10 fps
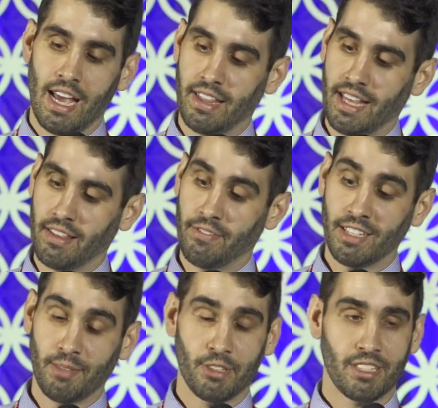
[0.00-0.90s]
And then the
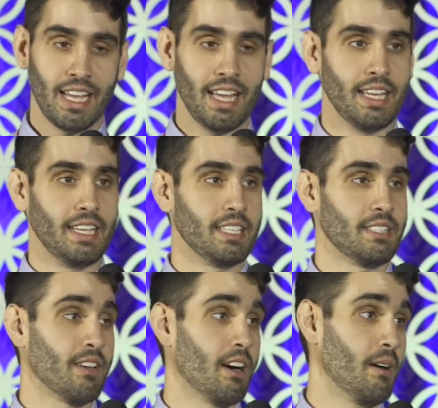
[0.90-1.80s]
50%
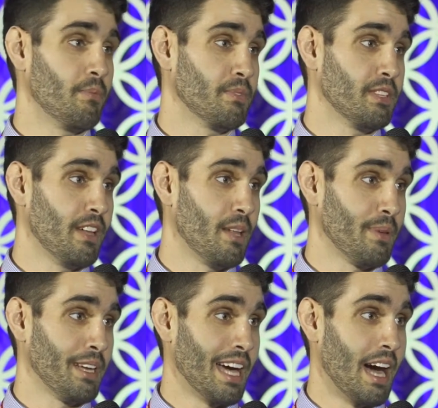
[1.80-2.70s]
is
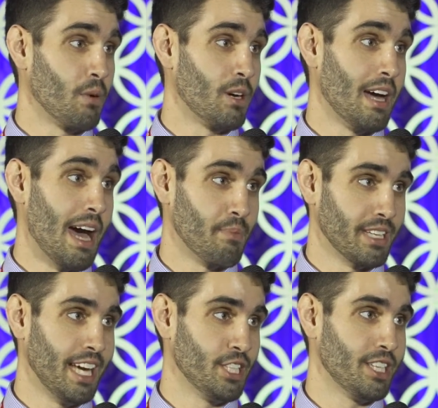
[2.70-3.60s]
developing our
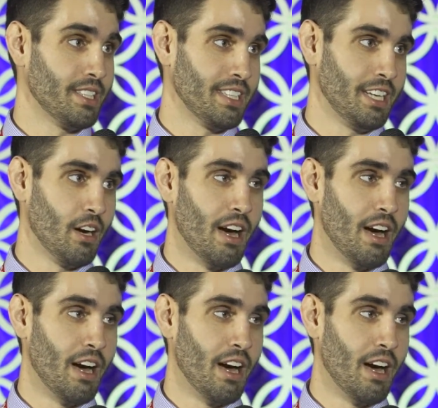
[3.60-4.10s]
applications,